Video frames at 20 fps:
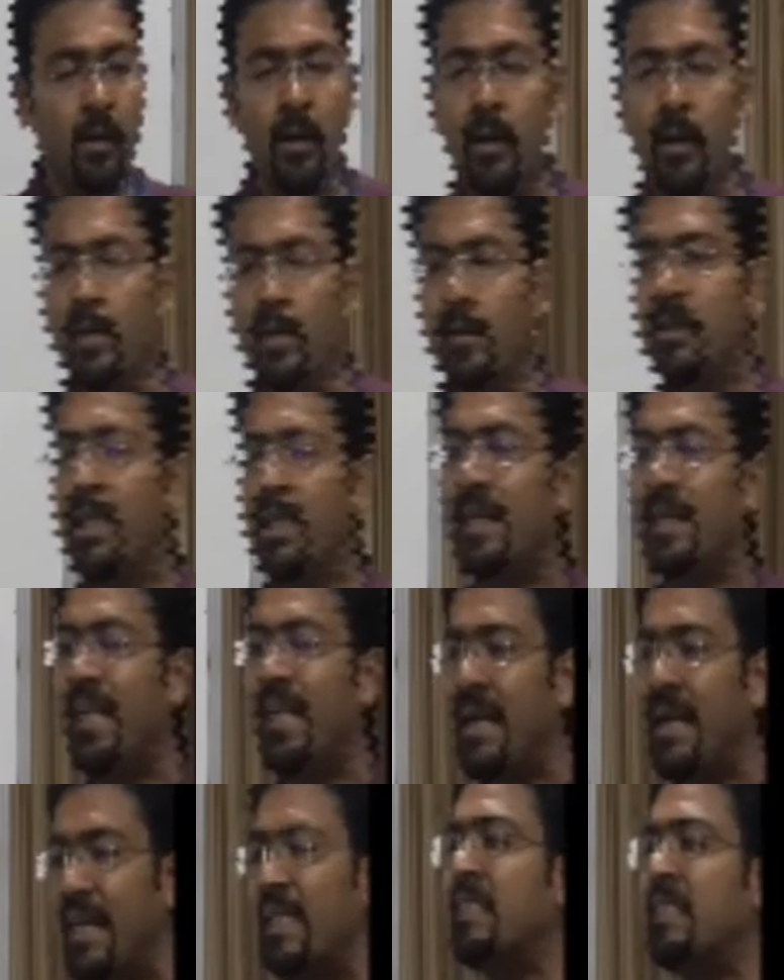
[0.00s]
the
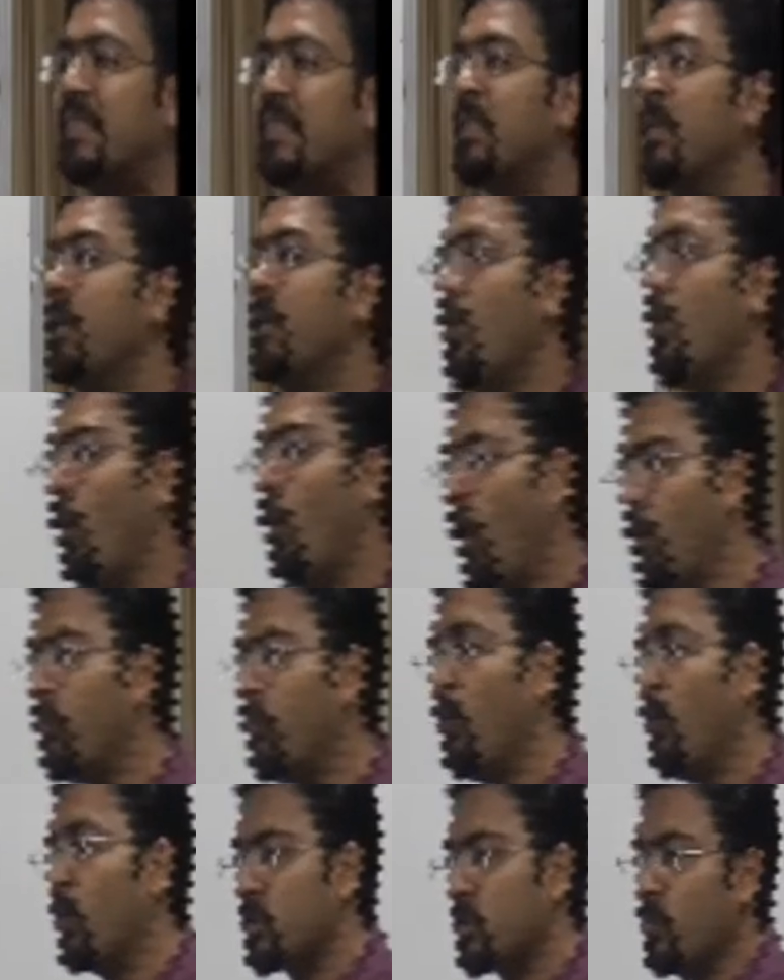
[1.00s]
tendency of
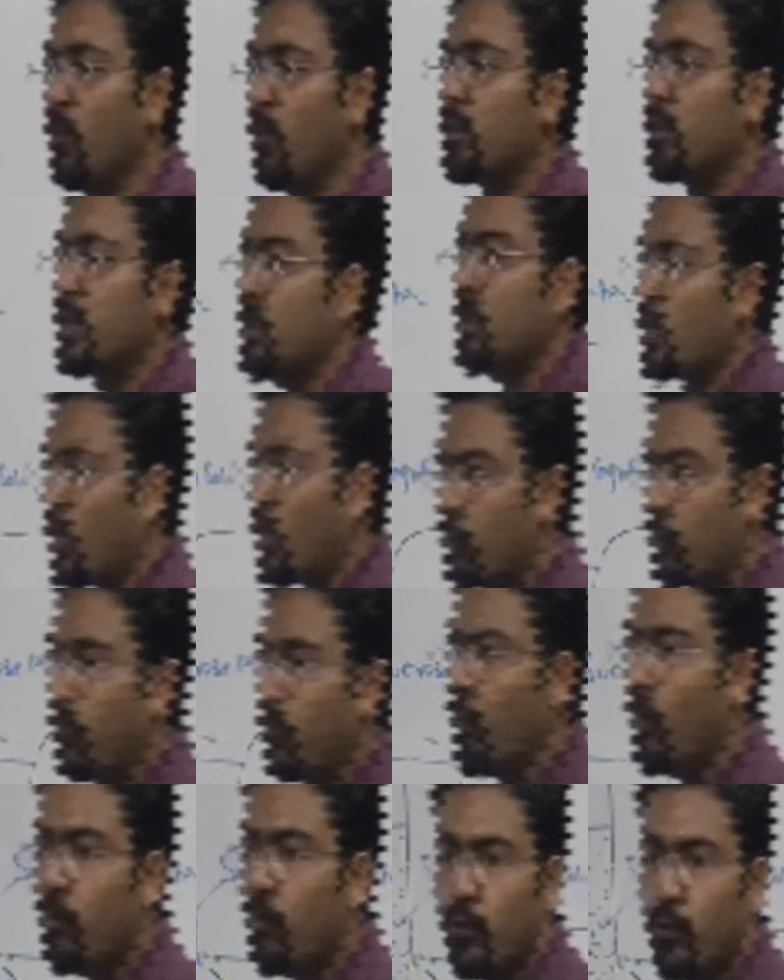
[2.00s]
osmosis or flow
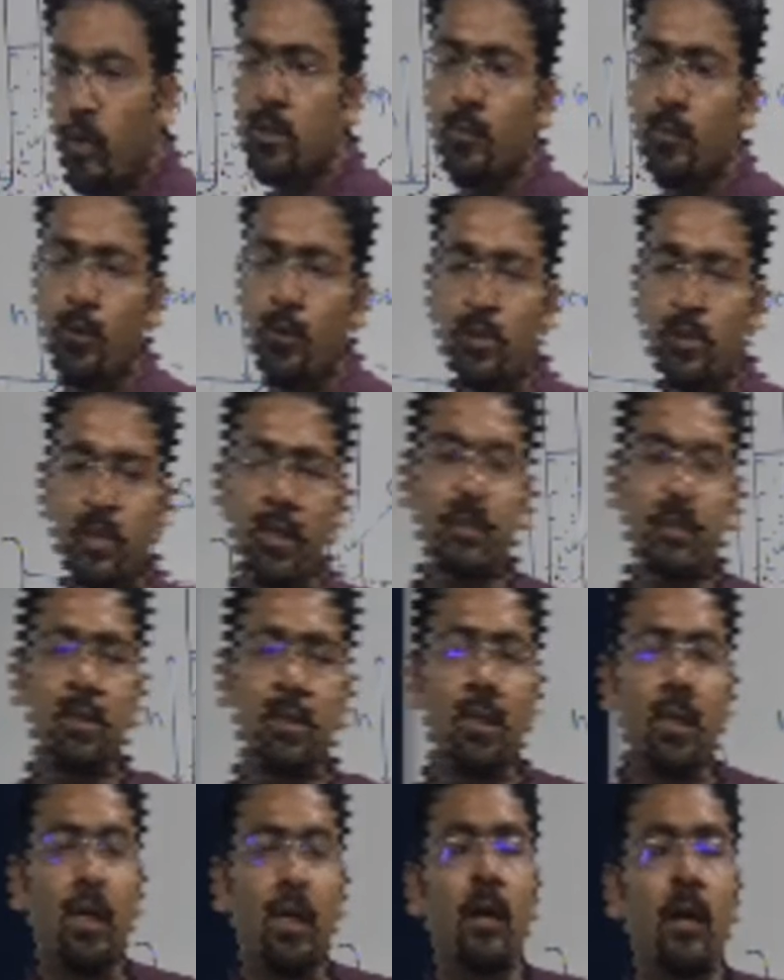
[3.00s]
of osmosis
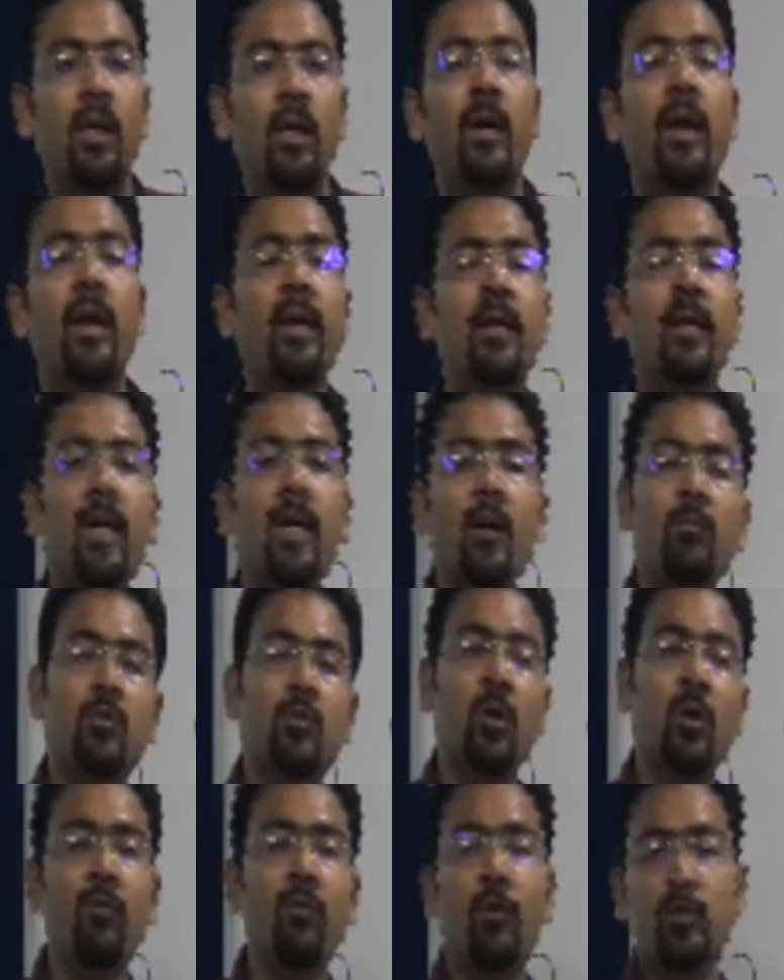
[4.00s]
in terms of
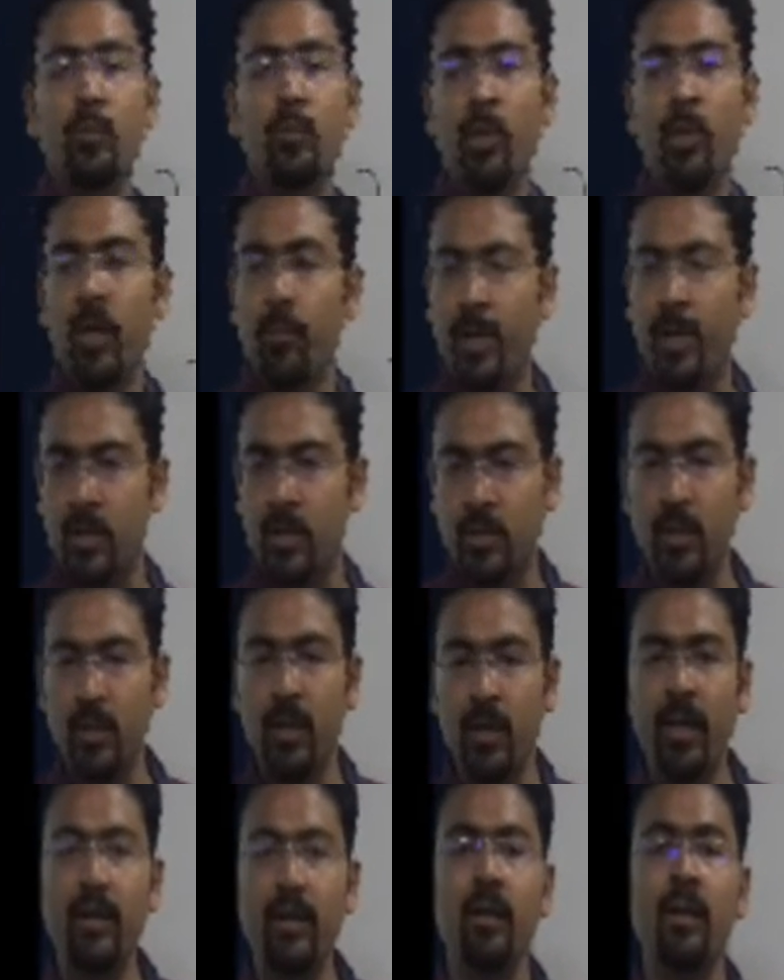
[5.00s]
osmotic pressure
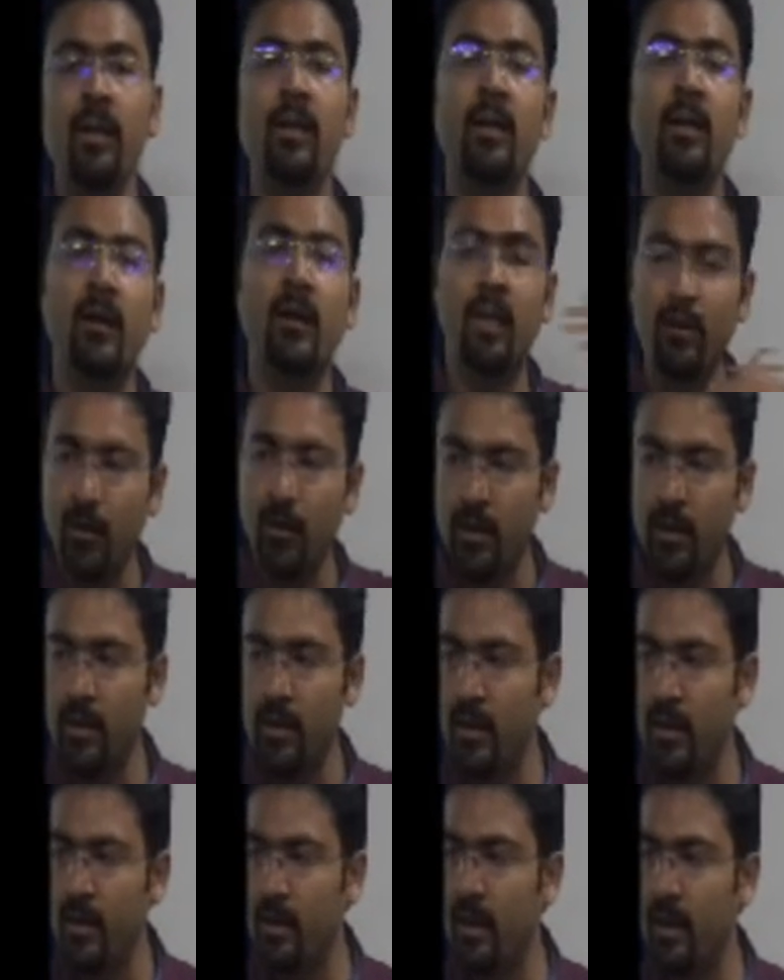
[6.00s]
in
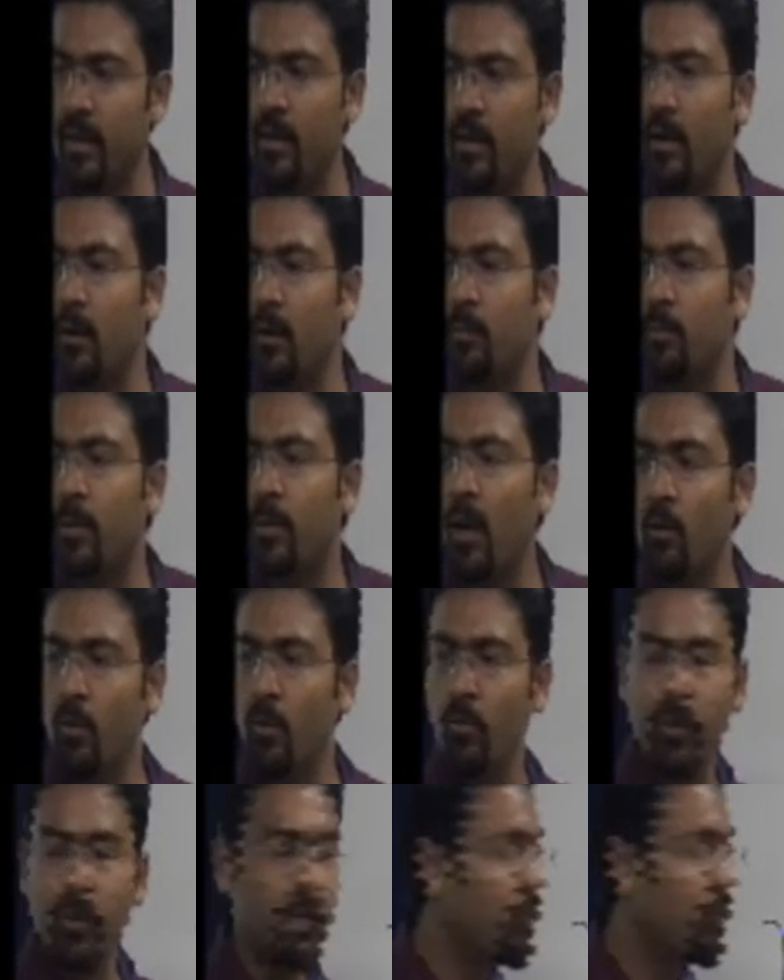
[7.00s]
like a counter
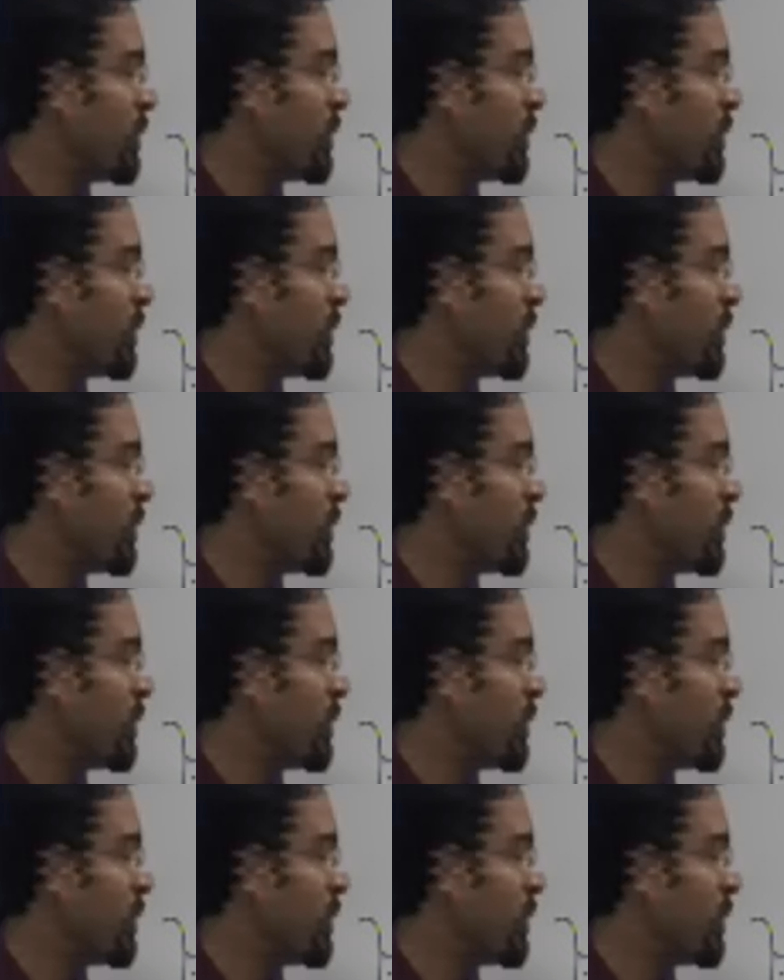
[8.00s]
way, which